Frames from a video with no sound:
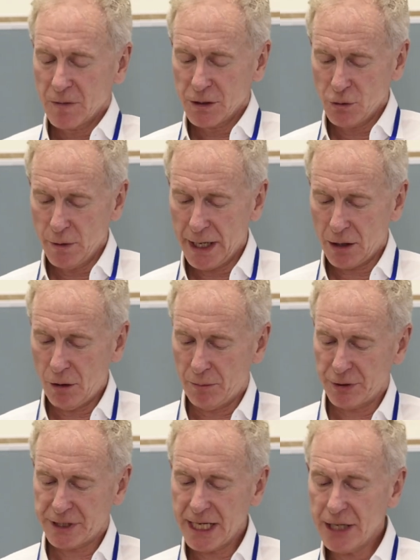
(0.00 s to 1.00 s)
juridical
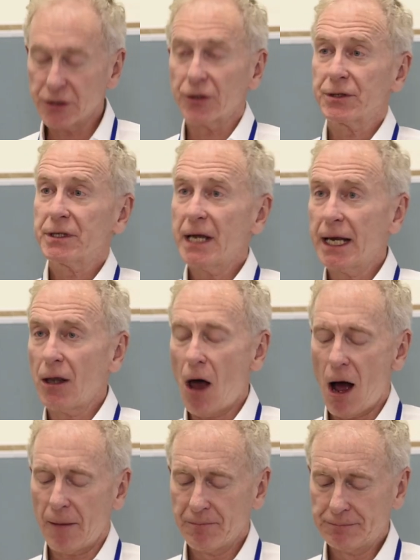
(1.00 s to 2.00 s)
procedures in
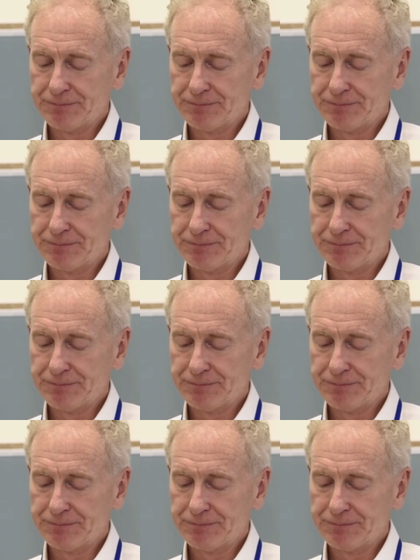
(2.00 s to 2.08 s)
law.